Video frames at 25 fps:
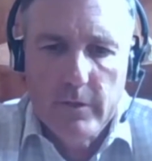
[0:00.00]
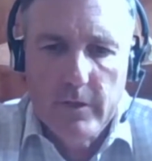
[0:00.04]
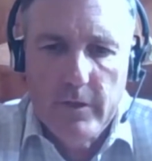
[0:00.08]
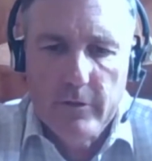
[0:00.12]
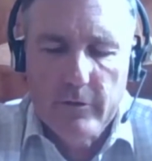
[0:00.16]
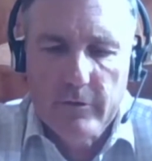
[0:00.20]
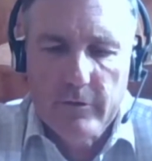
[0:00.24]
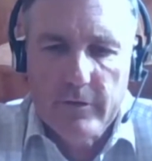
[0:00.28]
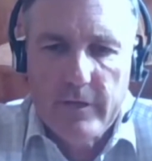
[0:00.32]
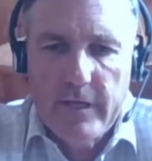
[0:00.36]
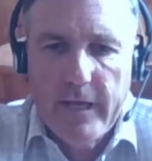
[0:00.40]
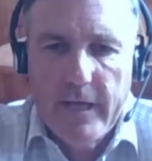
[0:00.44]

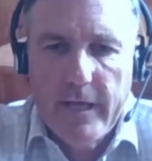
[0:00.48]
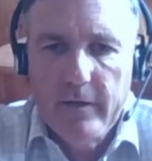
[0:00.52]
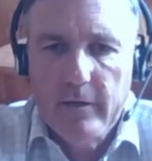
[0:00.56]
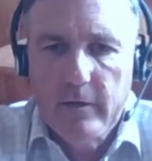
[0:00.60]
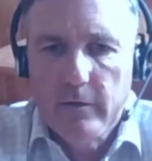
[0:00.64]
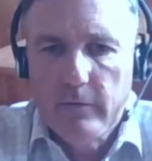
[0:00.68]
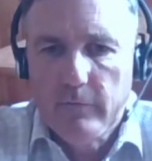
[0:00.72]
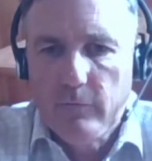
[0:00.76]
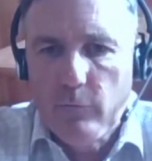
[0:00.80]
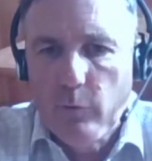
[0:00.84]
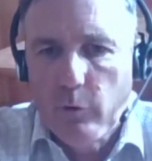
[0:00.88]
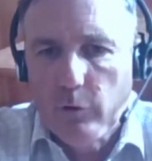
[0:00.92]
Here in
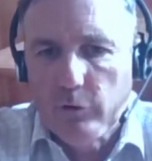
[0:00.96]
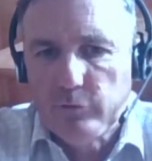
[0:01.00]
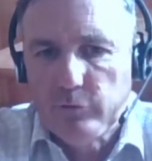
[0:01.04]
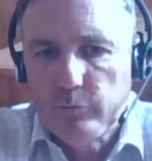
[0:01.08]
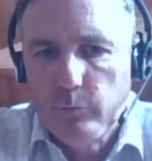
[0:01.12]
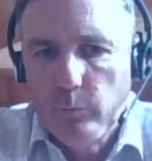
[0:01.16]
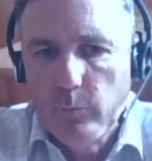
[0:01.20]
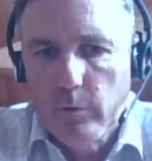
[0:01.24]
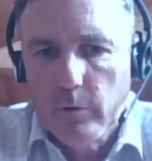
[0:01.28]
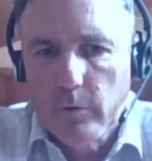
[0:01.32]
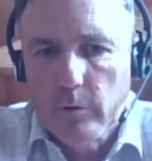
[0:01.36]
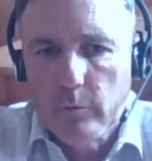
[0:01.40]
Canada, of course,
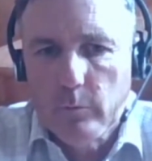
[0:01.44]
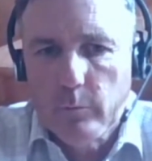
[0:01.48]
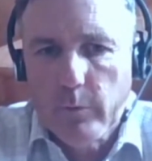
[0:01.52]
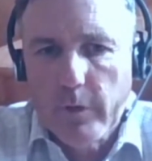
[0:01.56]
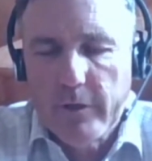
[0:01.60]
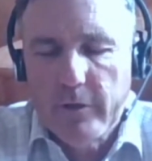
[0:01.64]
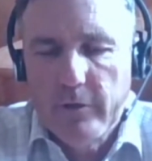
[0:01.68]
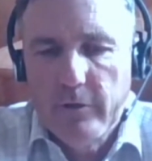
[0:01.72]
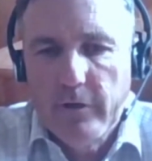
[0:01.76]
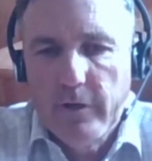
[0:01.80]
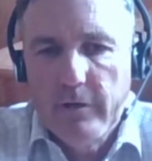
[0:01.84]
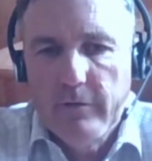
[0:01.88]
we're
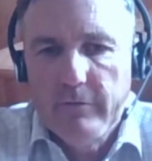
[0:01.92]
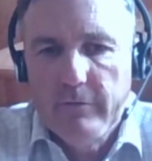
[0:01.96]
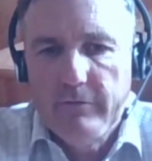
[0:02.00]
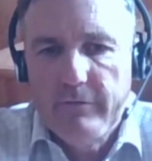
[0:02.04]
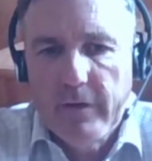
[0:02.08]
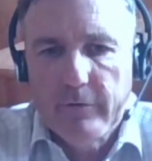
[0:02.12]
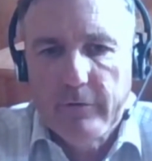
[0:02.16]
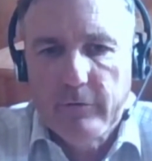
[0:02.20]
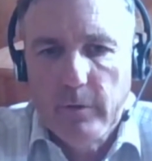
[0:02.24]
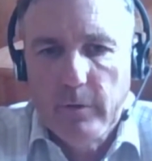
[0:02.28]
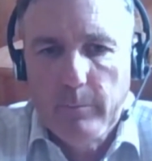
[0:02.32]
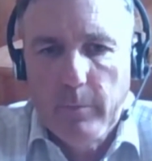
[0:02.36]
regulated
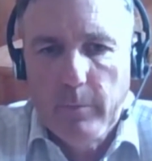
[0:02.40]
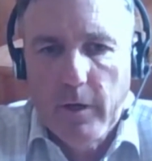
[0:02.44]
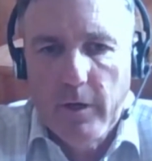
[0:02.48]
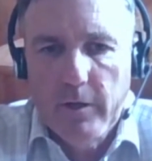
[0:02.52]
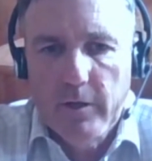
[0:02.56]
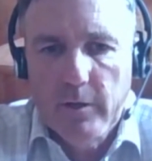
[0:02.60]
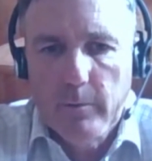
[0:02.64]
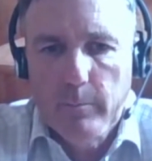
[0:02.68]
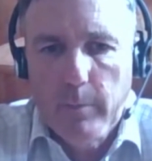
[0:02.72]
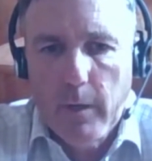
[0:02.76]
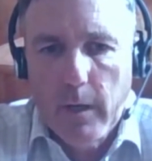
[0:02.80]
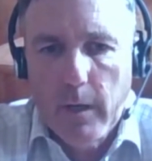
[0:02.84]
federally by
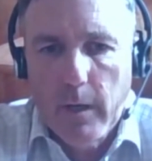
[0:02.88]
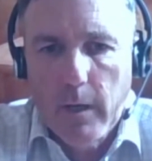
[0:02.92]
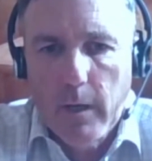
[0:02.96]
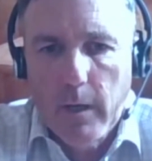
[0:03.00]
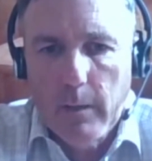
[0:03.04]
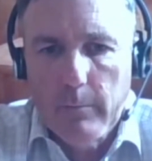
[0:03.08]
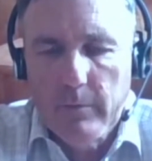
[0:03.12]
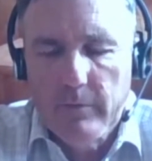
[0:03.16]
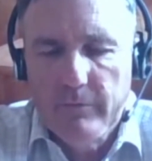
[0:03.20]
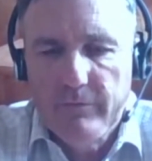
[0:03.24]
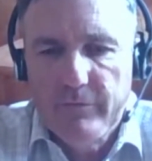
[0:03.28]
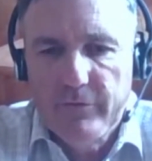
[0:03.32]
the Department
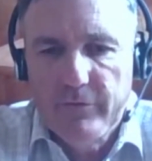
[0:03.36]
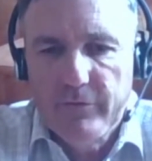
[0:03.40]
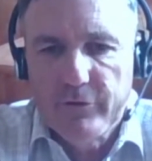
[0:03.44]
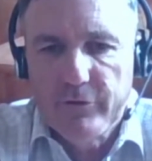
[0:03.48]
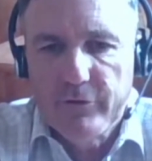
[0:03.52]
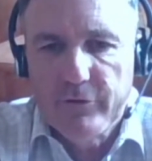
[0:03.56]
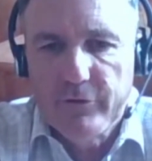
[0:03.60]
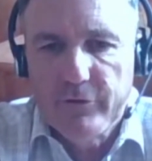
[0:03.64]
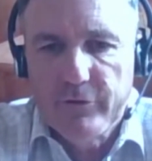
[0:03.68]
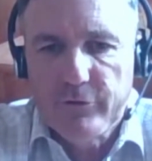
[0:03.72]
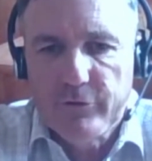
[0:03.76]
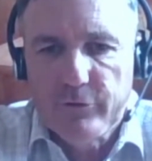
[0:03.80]
of
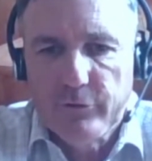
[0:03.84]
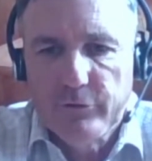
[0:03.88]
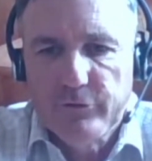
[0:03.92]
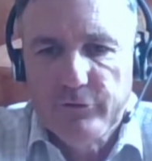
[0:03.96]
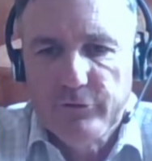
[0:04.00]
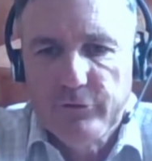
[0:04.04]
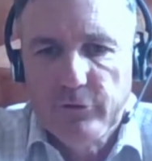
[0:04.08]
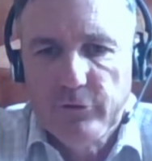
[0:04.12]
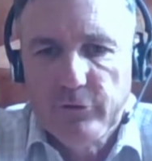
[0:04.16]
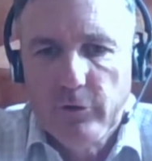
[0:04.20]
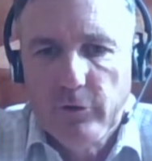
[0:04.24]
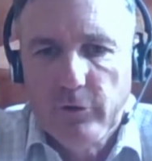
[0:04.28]

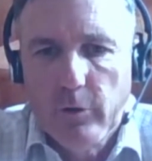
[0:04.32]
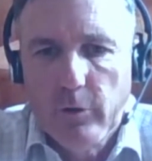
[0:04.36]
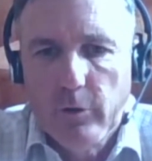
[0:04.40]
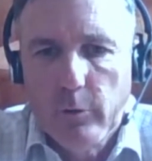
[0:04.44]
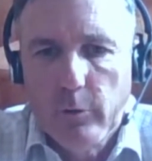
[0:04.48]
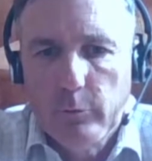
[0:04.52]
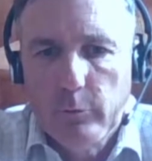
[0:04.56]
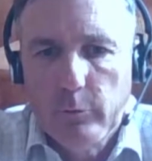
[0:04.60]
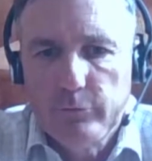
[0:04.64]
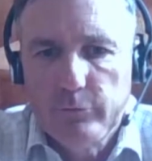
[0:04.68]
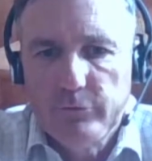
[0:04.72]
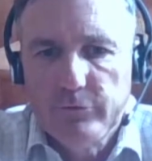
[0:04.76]
Fisheries and
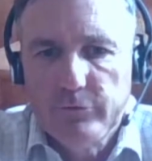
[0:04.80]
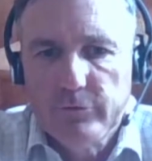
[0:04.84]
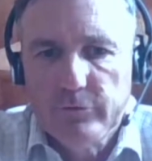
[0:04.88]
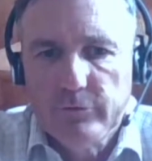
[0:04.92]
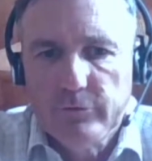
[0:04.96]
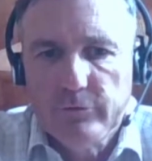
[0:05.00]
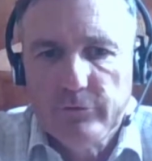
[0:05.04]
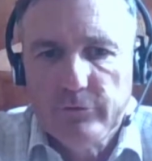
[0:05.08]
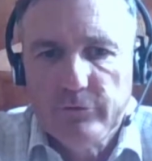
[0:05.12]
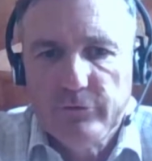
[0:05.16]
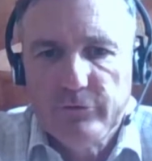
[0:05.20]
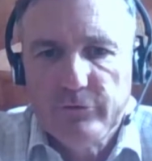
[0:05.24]

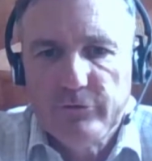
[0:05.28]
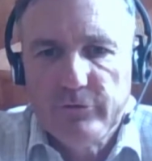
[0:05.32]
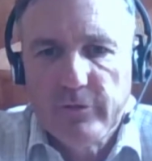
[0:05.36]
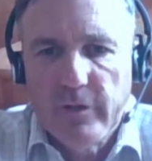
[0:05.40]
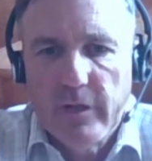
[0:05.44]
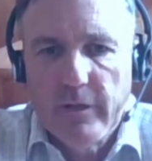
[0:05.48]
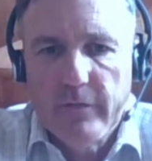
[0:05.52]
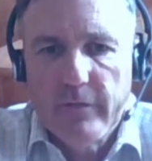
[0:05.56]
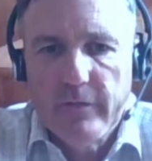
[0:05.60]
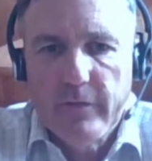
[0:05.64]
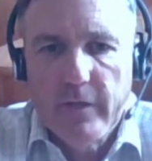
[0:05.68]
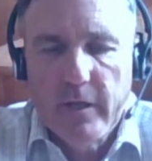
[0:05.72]
Oceans,
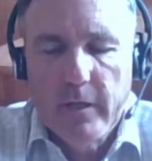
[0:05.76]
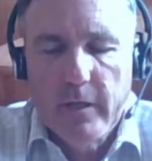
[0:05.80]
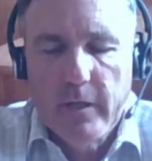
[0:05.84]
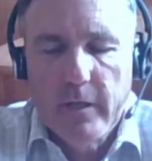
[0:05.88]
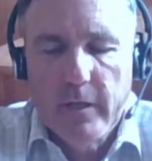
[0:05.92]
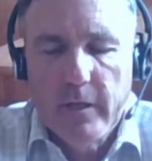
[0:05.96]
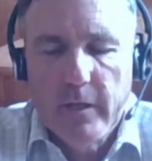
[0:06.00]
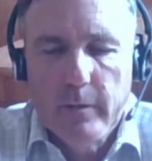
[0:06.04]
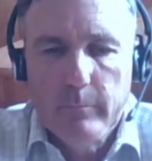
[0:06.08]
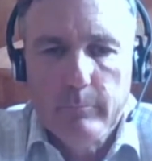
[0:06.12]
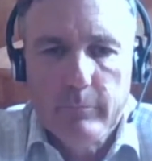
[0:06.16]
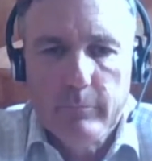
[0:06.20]
and
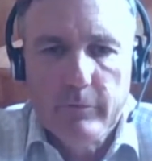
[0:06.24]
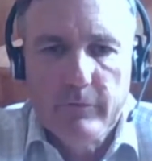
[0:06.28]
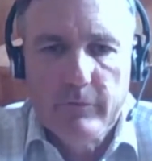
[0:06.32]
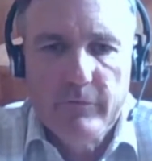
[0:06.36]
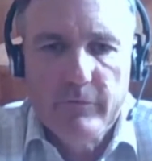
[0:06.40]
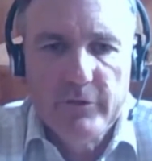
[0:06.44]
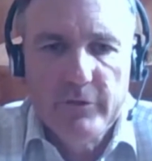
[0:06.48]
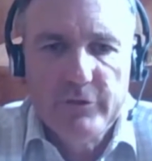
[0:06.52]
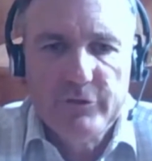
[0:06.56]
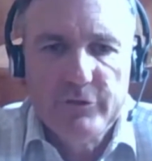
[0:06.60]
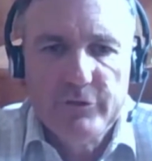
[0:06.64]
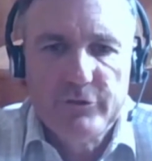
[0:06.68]
then
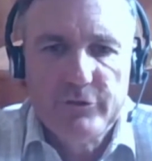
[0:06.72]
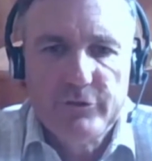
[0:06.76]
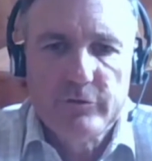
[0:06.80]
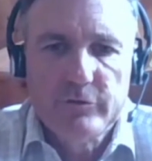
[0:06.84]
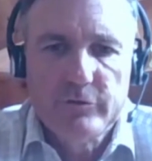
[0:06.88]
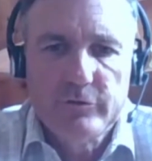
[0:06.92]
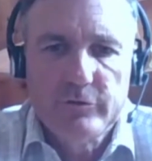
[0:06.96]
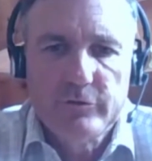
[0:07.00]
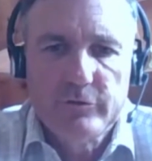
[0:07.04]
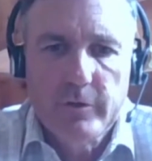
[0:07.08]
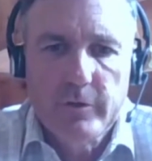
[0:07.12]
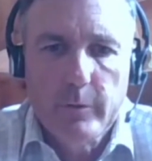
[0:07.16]

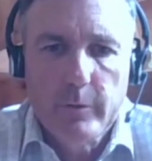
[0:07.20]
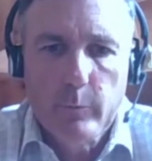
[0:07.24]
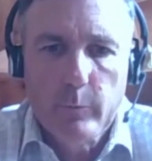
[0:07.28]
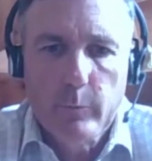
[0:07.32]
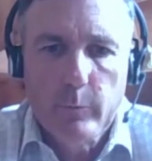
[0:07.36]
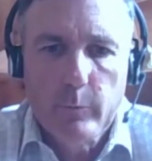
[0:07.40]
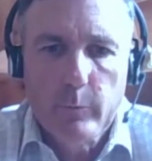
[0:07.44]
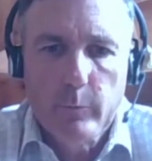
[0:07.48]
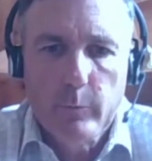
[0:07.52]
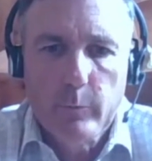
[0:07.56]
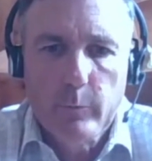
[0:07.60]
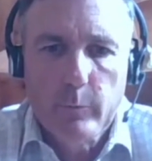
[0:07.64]
provincially we're
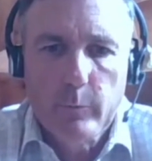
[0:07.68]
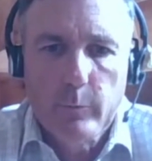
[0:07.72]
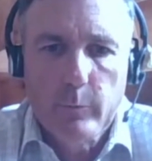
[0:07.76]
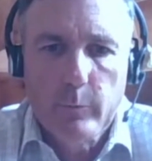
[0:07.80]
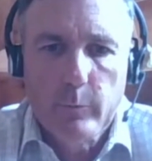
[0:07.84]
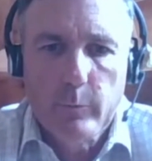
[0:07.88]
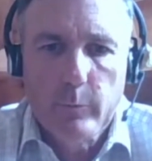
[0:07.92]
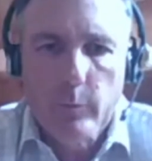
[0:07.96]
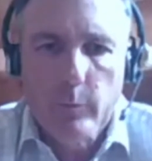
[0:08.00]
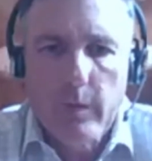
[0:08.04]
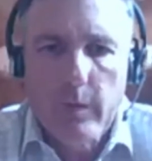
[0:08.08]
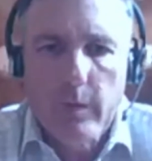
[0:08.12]
regulated
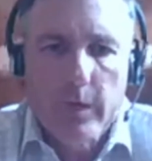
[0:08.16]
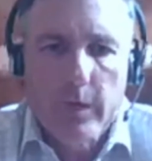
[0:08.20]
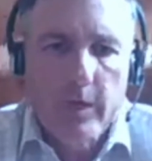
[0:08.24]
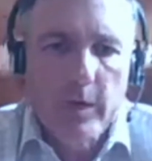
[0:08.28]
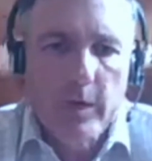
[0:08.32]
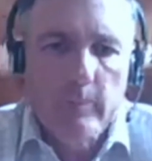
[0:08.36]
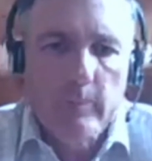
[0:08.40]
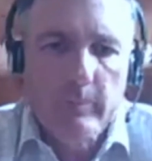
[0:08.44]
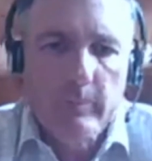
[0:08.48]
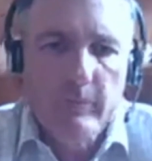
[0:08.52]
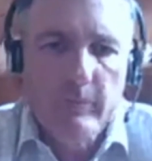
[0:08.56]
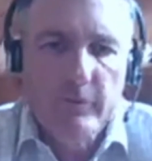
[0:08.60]
by our
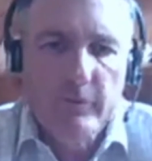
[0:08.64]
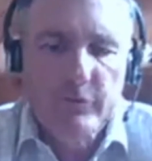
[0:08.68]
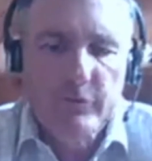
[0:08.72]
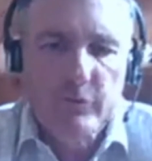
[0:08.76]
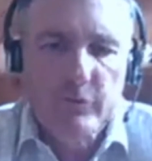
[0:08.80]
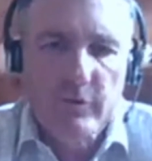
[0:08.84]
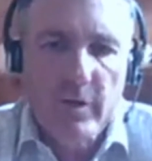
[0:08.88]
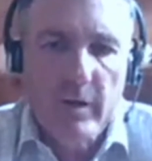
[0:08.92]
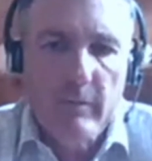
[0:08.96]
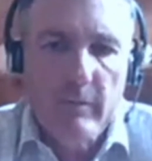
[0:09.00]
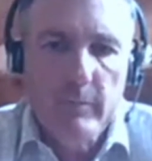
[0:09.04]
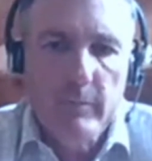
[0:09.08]
provincial
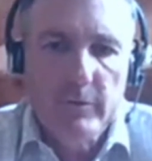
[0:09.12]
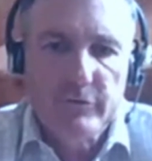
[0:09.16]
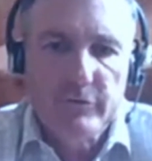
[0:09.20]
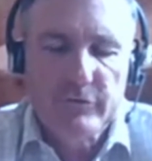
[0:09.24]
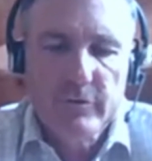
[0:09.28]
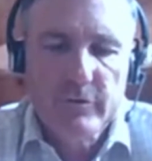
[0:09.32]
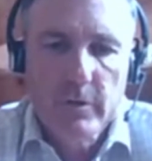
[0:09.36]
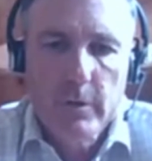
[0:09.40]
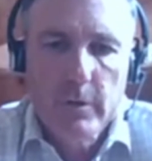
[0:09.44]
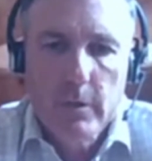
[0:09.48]
governments.